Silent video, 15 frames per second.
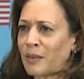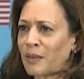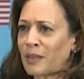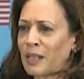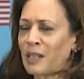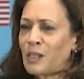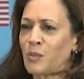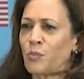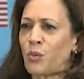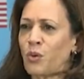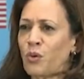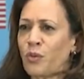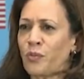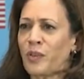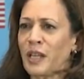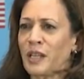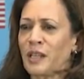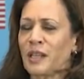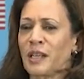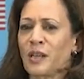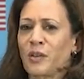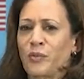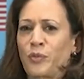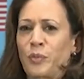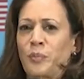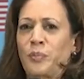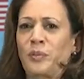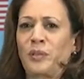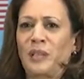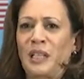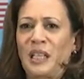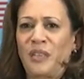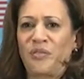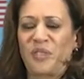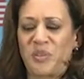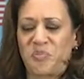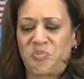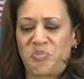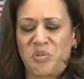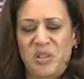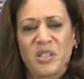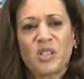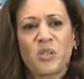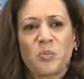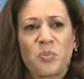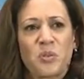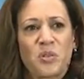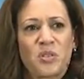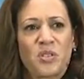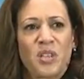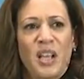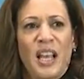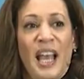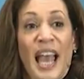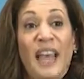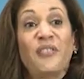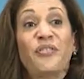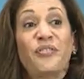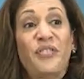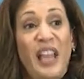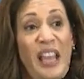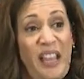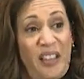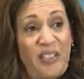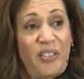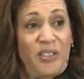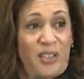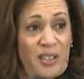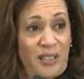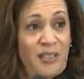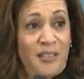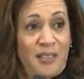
that is motivated out of a belief in principles and faith